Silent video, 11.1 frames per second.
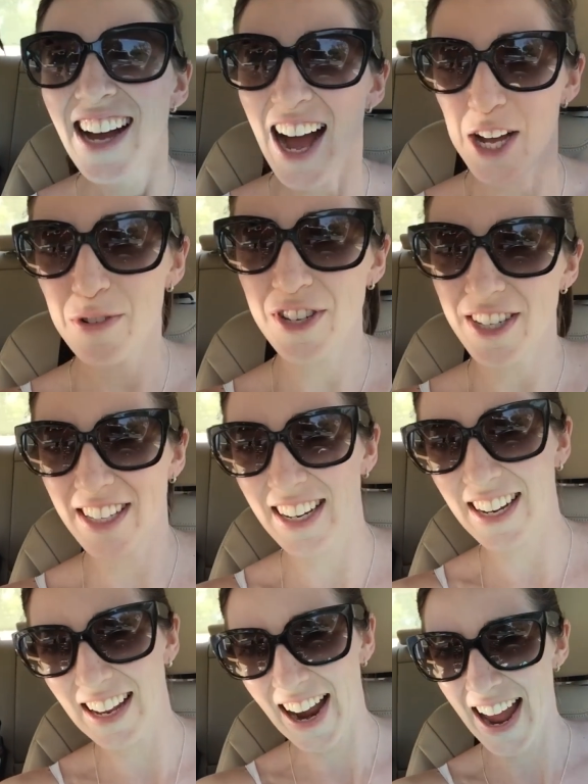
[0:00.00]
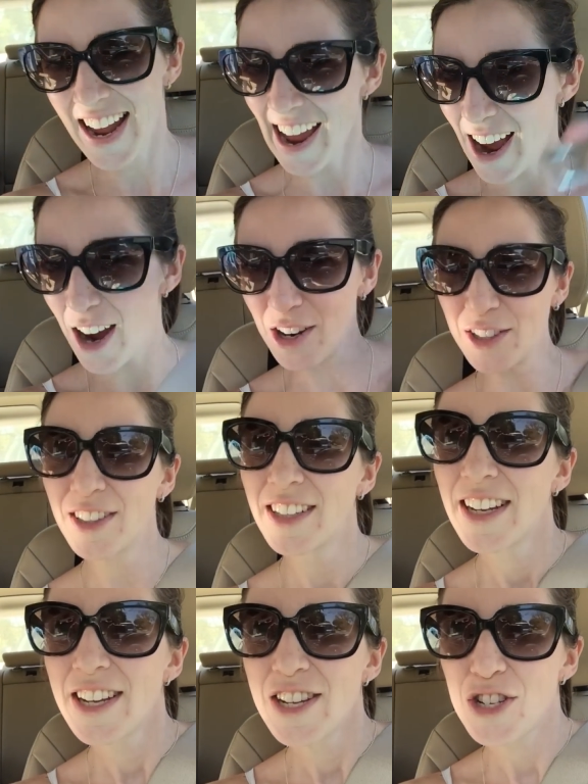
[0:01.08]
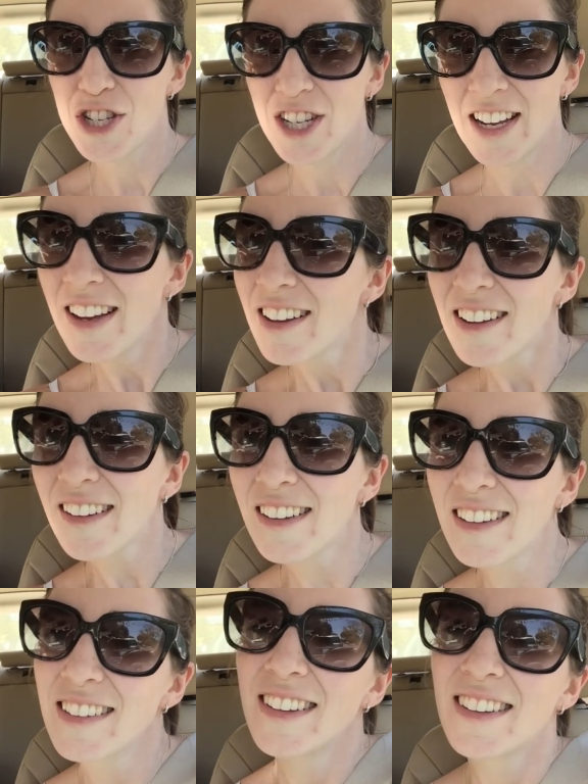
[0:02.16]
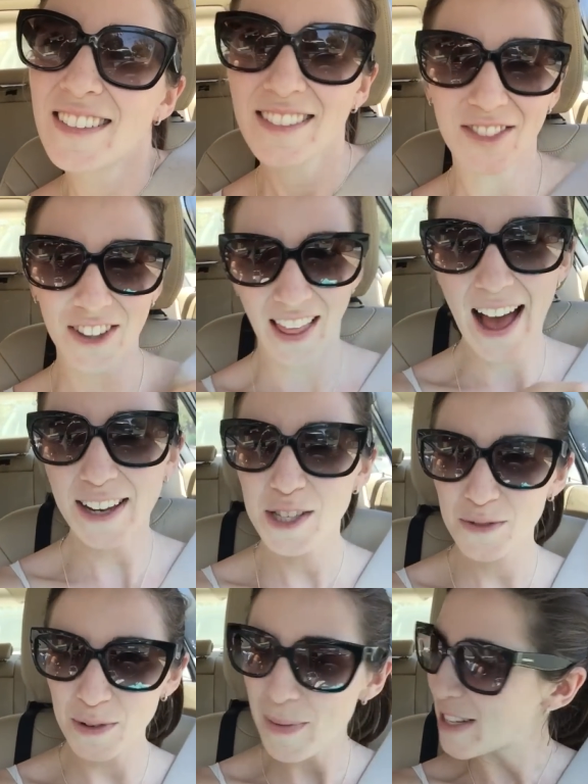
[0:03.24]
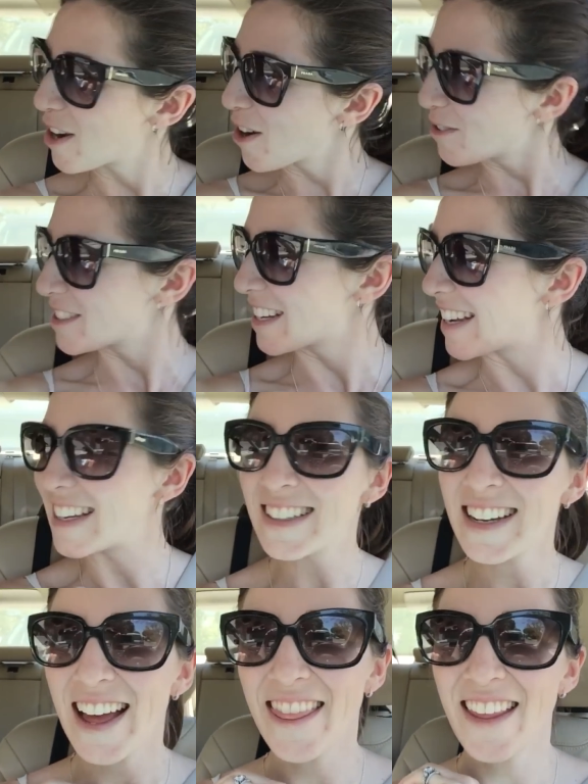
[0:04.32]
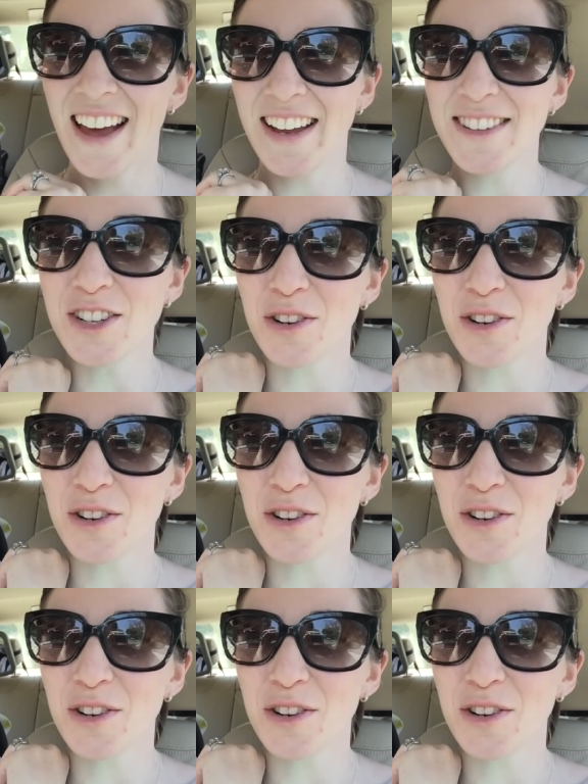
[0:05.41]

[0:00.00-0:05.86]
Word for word: I was just gonna hang out, chill, relaxed with my toes in, and then